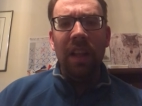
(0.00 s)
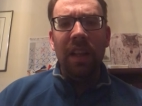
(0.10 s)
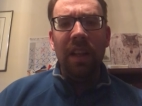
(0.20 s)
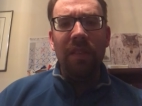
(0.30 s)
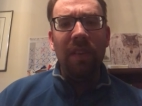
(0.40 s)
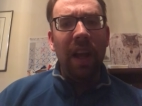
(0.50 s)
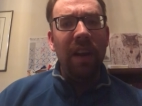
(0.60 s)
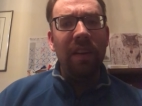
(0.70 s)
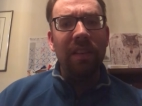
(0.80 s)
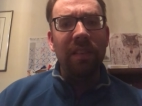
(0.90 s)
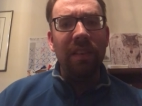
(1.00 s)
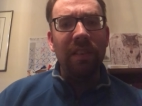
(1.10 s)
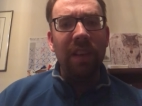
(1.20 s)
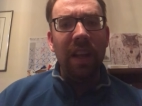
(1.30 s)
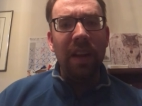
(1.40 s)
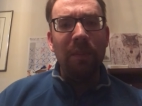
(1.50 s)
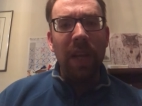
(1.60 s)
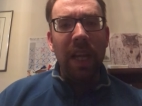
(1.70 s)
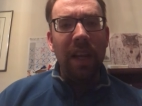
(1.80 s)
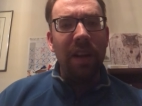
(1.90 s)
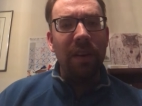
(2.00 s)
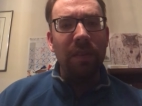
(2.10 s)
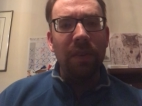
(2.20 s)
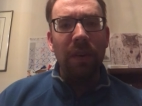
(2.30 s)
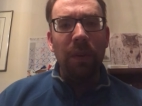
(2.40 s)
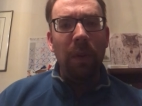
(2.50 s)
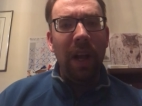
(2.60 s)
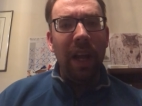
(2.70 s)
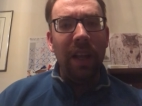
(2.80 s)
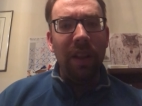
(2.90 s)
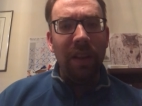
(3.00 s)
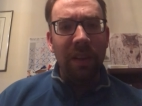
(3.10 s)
the virus is gonna be here for a while.